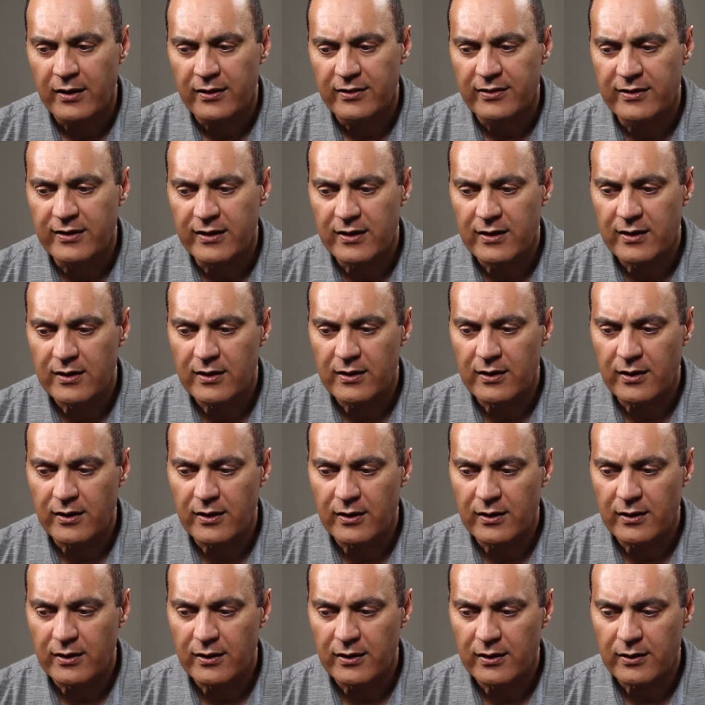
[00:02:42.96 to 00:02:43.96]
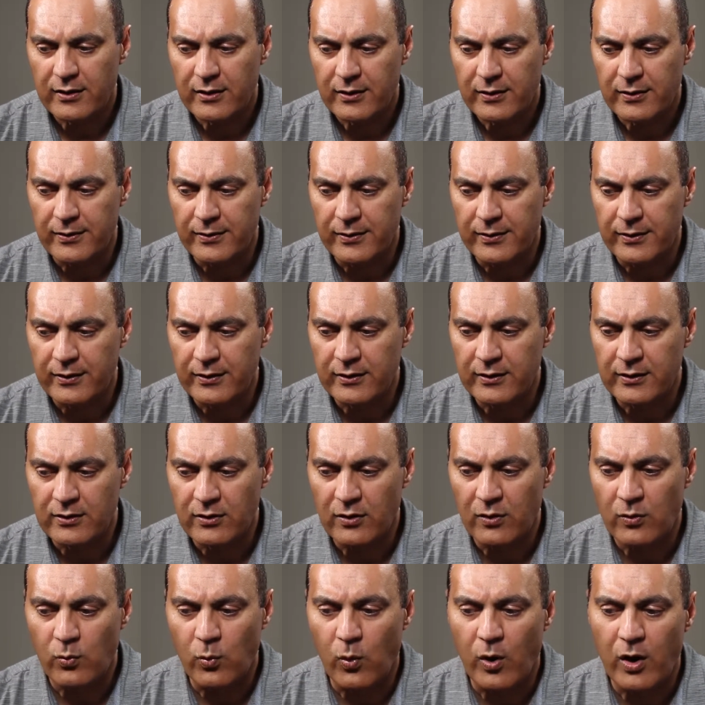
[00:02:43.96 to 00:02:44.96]
they
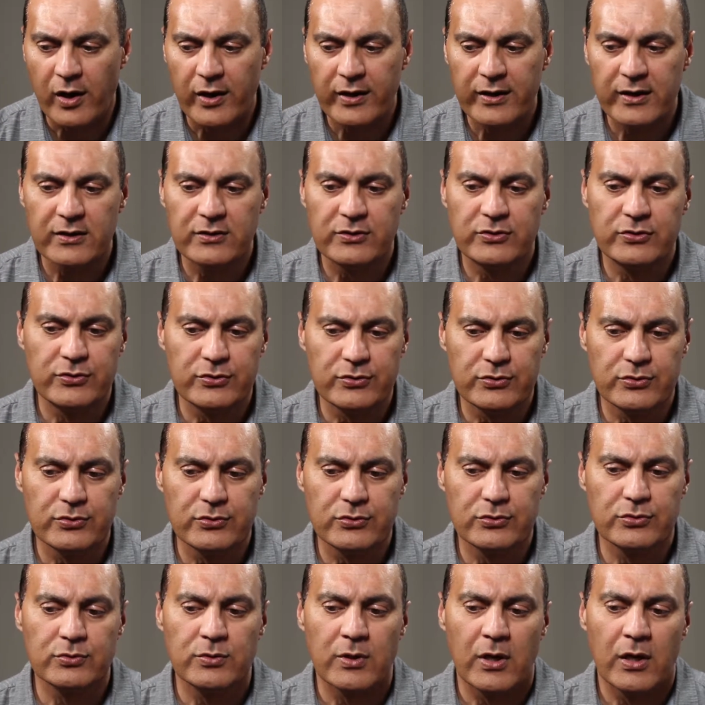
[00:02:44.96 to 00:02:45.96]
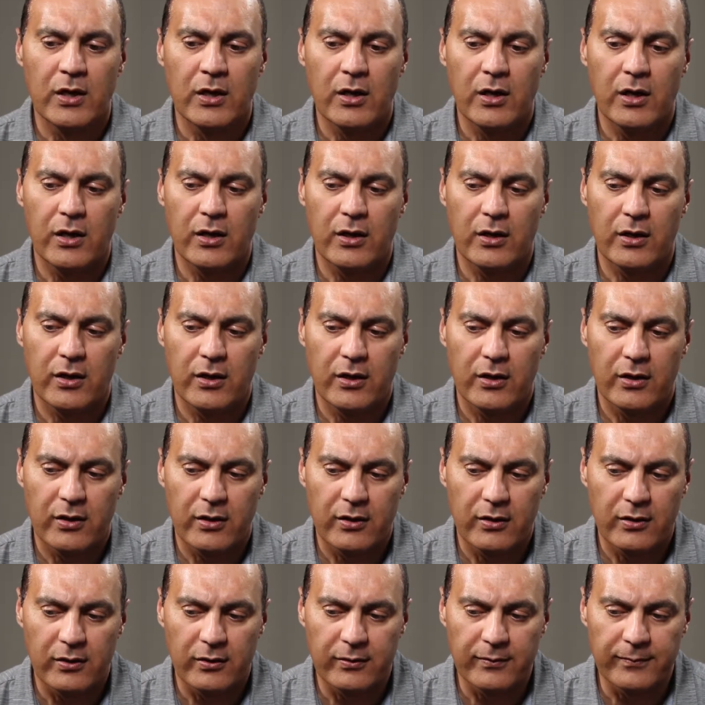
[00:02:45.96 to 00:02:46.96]
wanted to
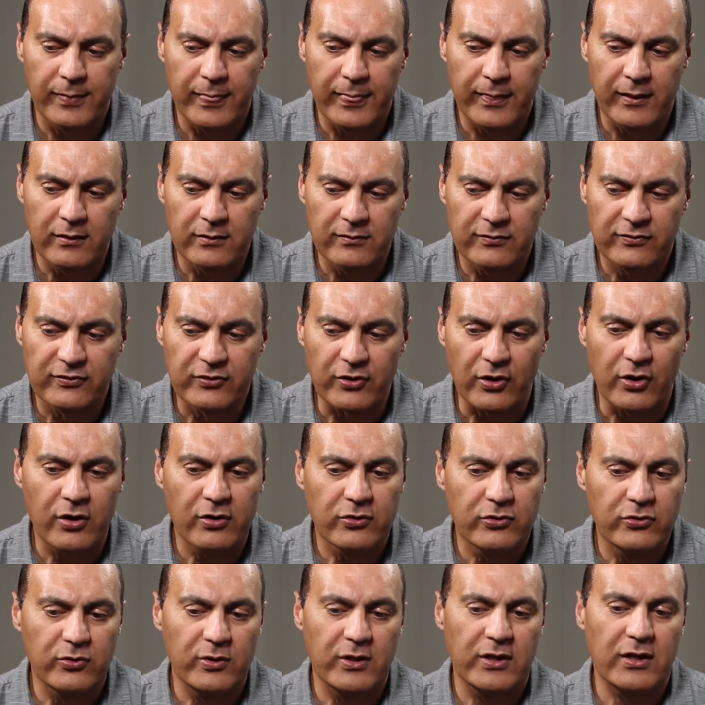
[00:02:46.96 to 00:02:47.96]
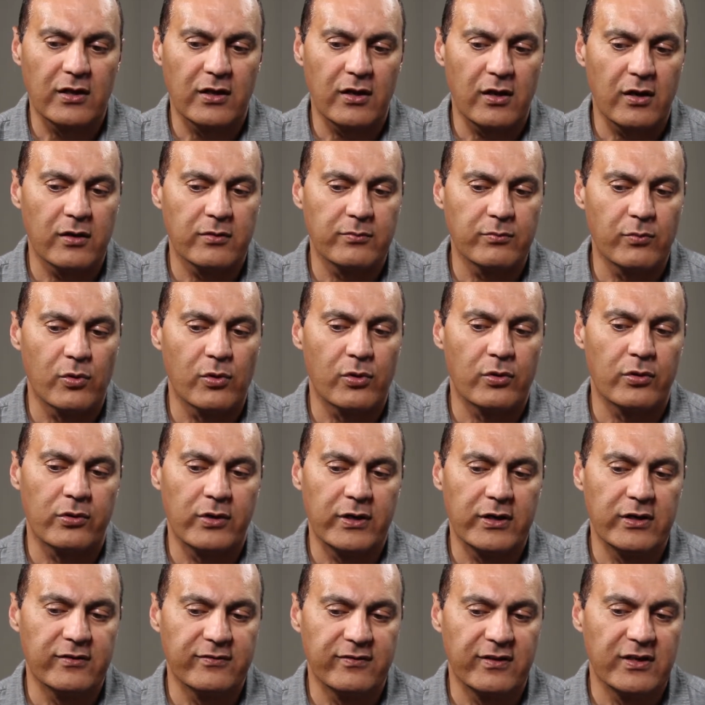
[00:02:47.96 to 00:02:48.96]
start doing a lot
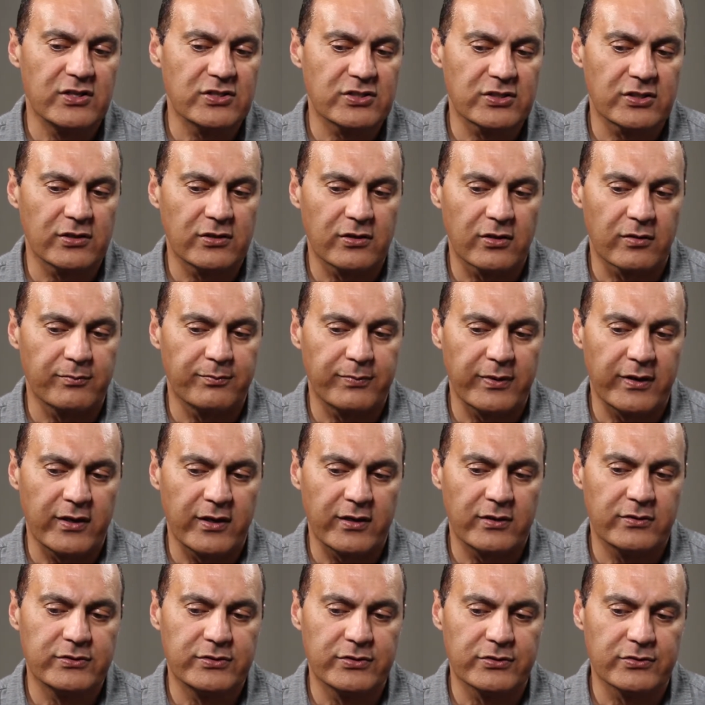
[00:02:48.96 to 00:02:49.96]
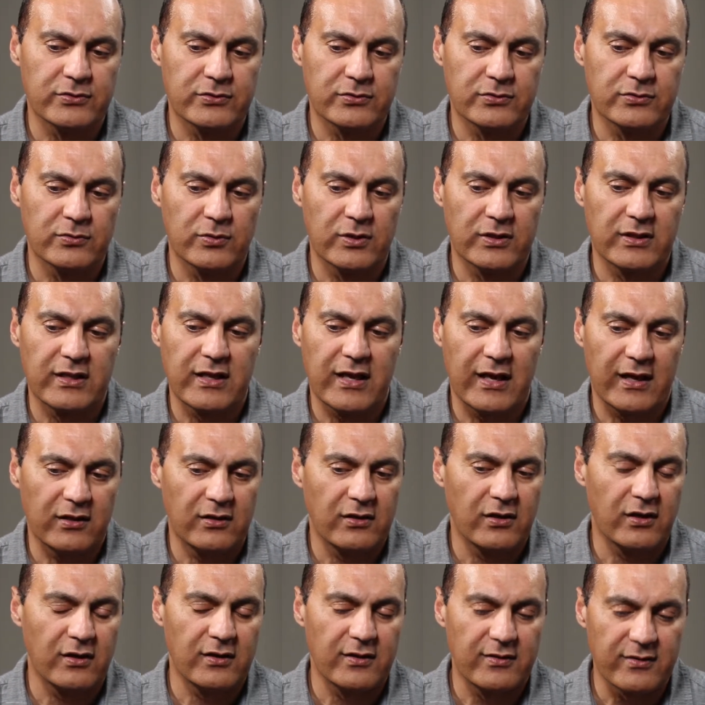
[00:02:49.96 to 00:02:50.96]
more innovation compared to what they had
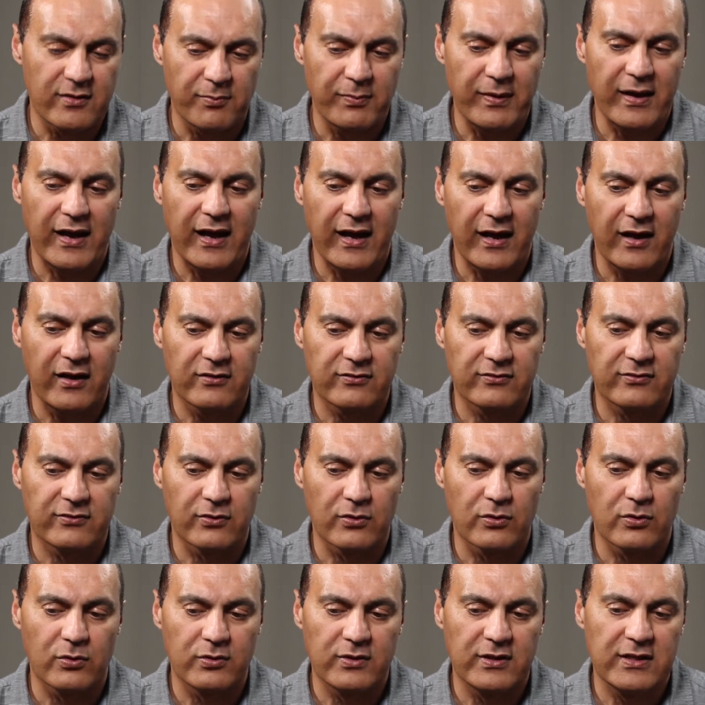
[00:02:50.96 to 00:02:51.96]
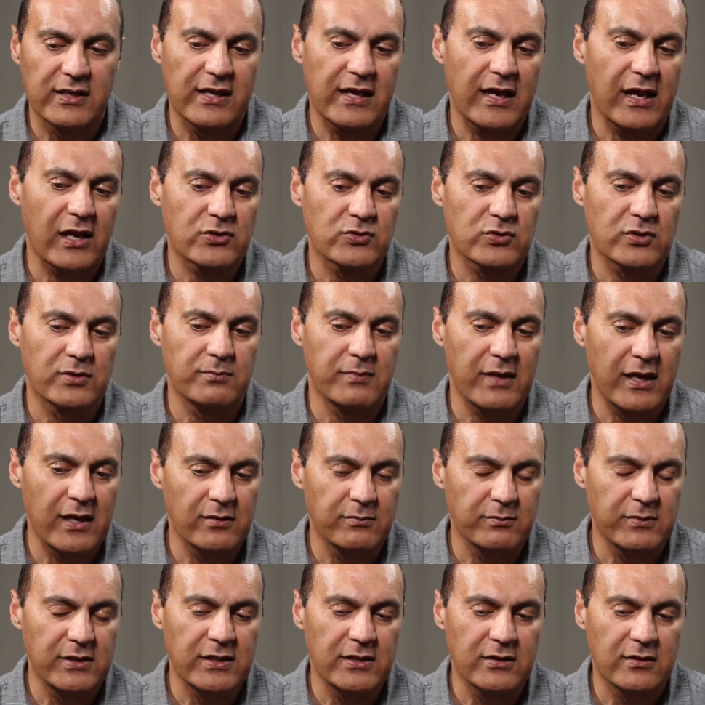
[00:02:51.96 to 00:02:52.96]
done in the past. So they actually
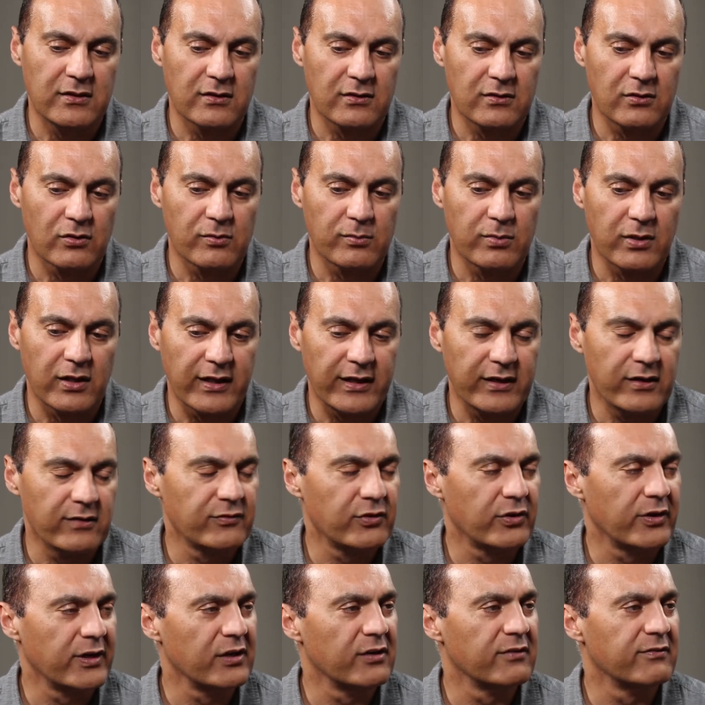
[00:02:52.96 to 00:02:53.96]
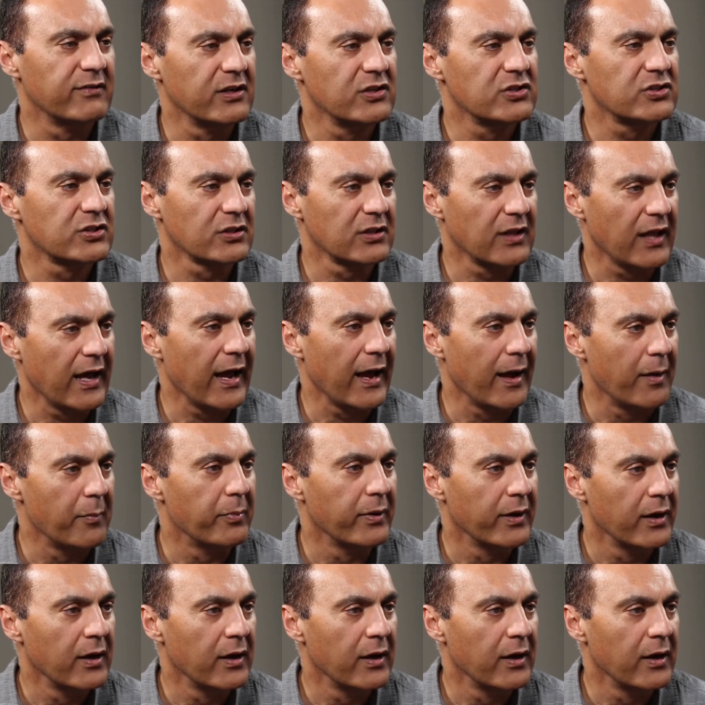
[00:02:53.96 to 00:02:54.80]
made me the global head of their innovation lab.